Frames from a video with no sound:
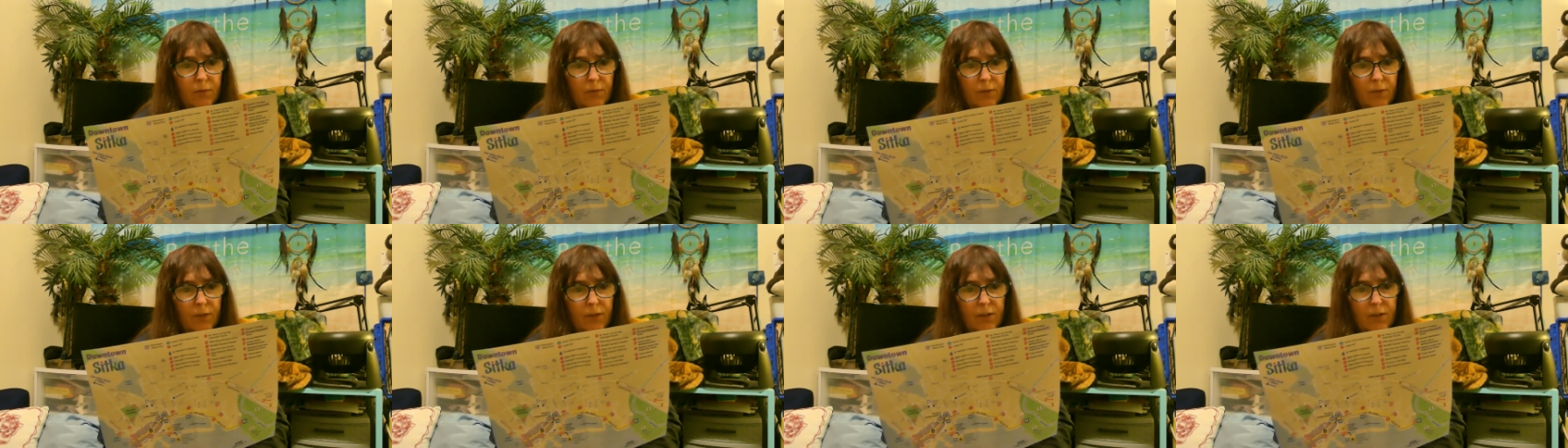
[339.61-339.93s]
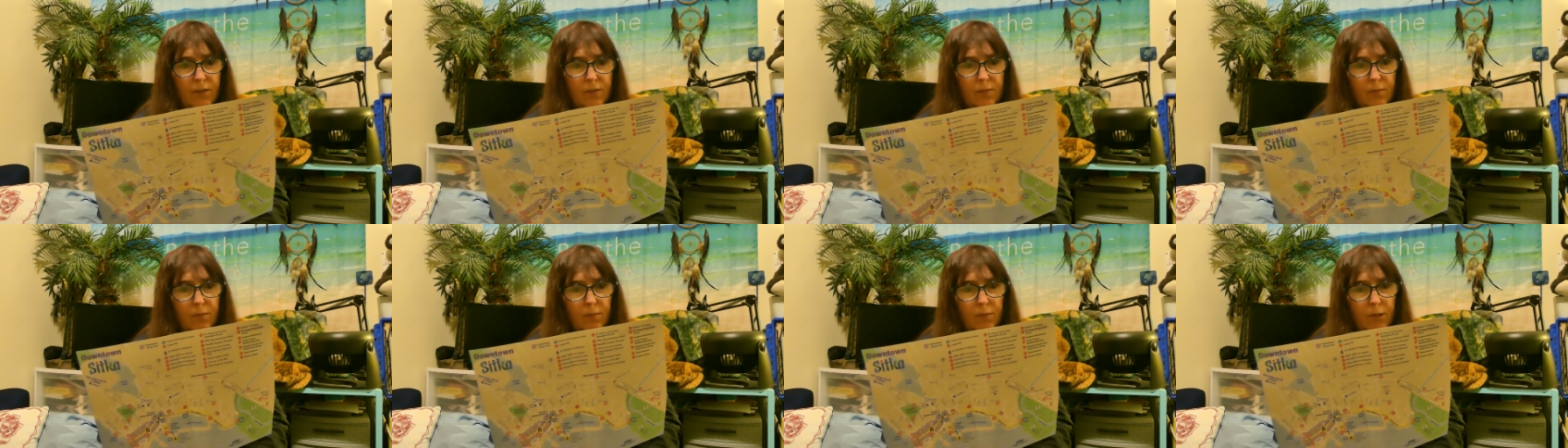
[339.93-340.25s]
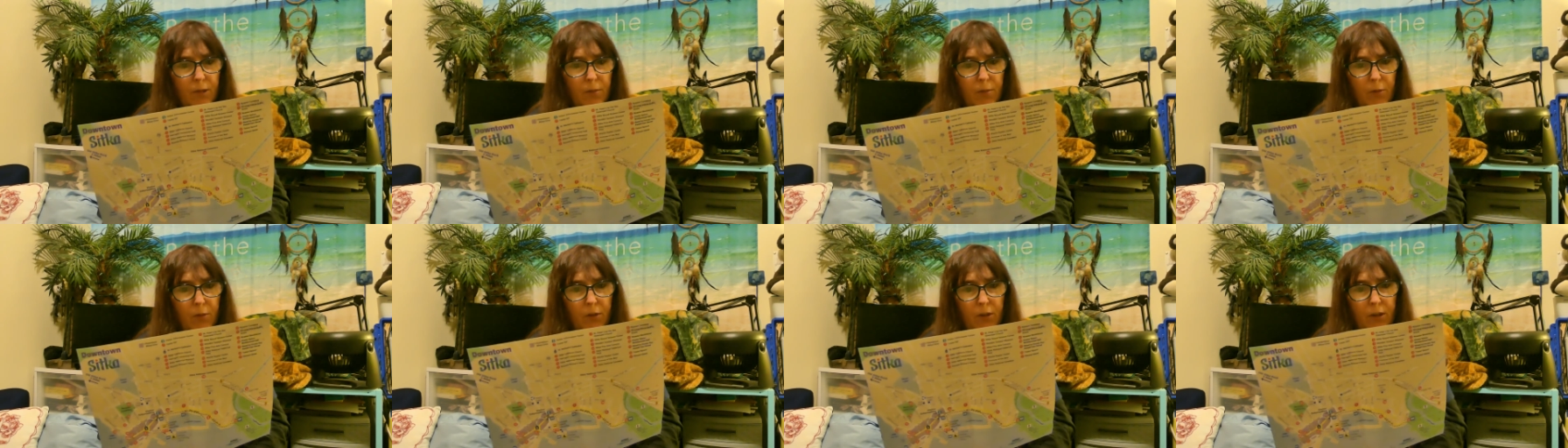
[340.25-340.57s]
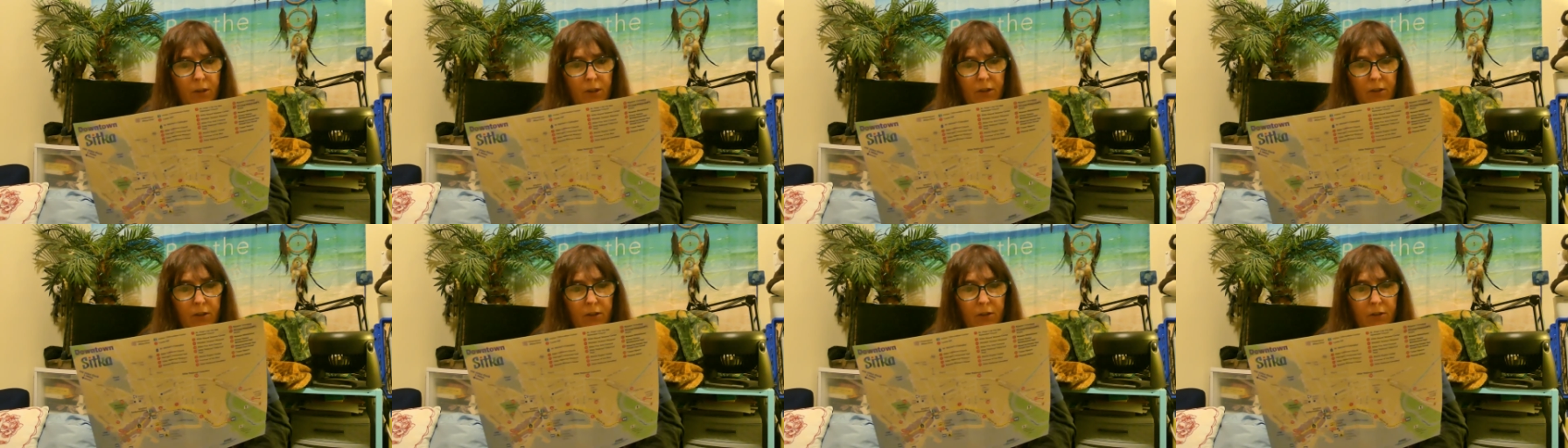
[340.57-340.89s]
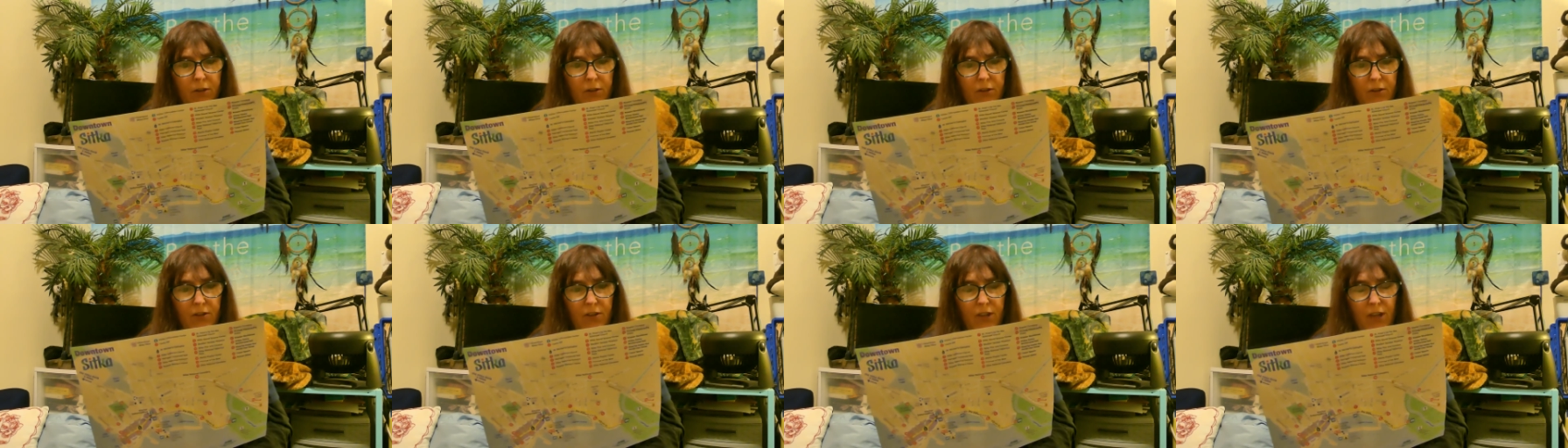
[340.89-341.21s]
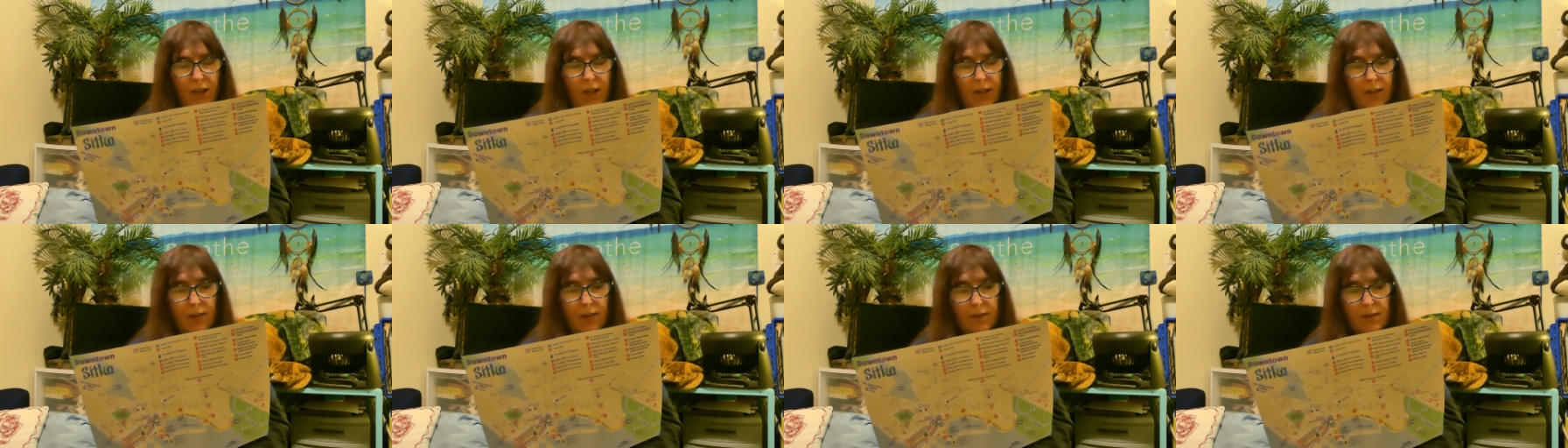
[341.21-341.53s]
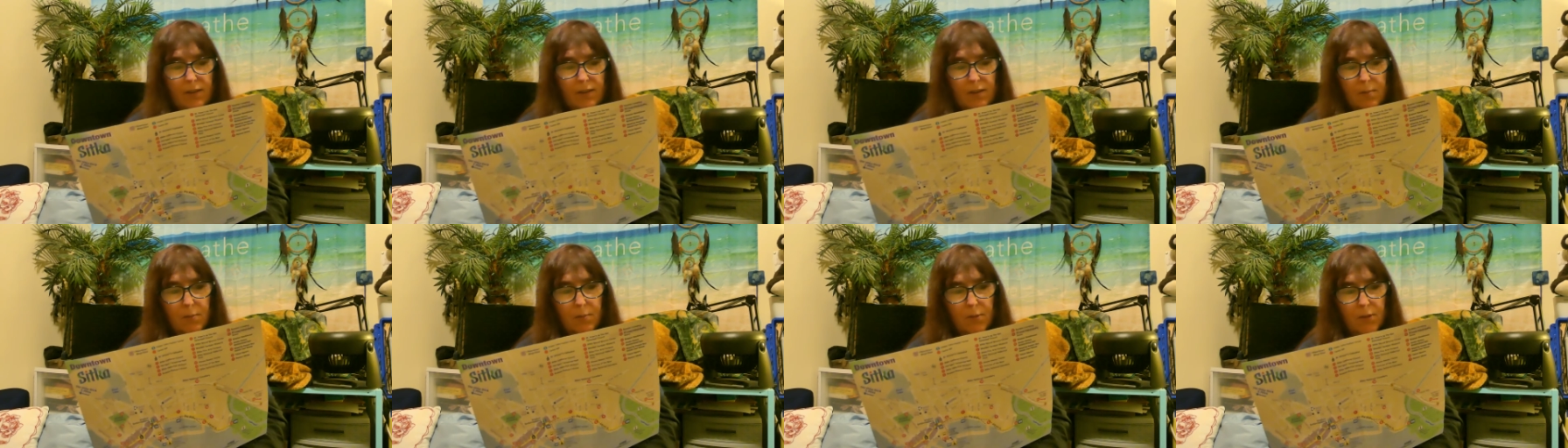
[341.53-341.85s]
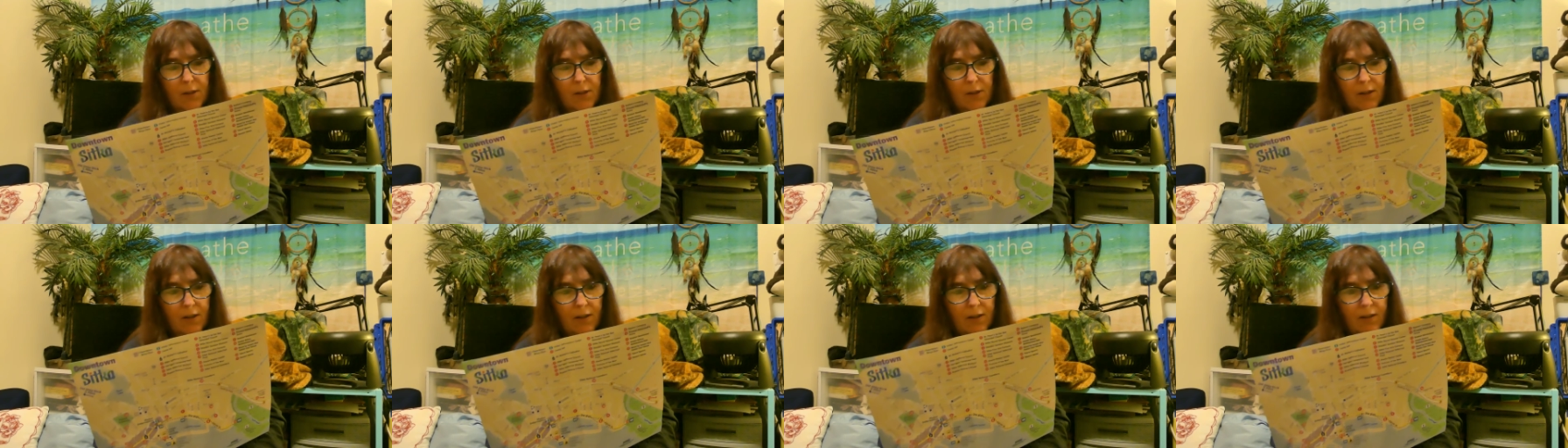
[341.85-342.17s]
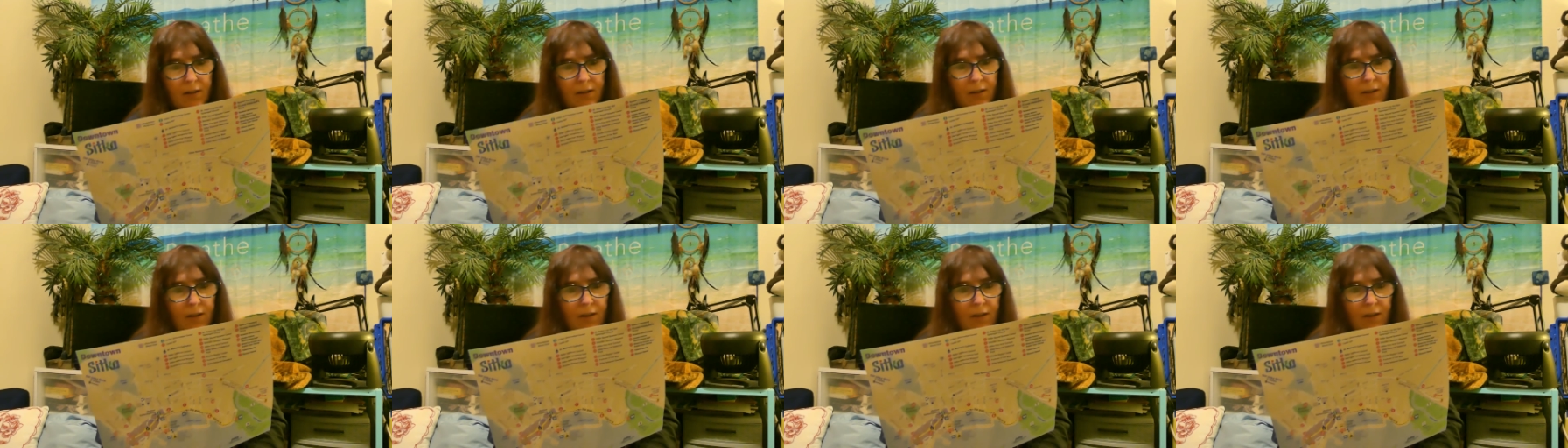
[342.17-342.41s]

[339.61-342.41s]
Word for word: It's way up on a hill. There's cannons up there.